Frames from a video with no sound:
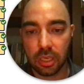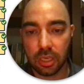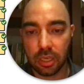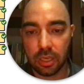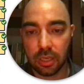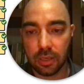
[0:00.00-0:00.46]

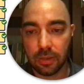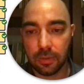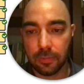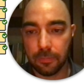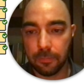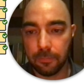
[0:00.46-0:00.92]

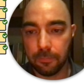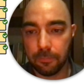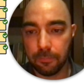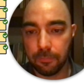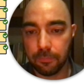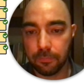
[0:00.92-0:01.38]

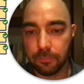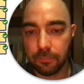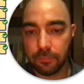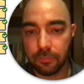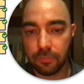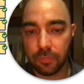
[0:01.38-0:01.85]

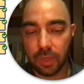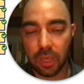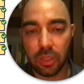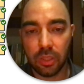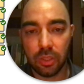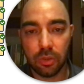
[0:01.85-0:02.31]
I
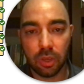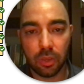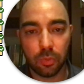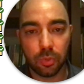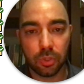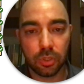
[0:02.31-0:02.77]

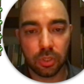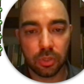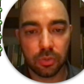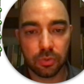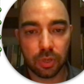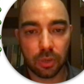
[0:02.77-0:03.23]

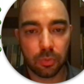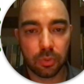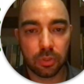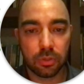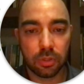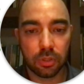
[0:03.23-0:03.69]

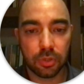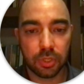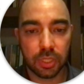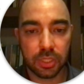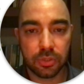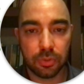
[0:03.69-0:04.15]
wouldn't learn
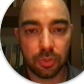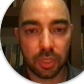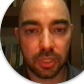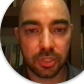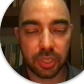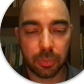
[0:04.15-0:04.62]
these two
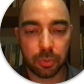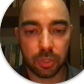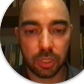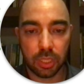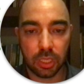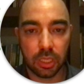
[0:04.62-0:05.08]
things
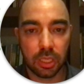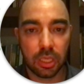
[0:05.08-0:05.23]
separately.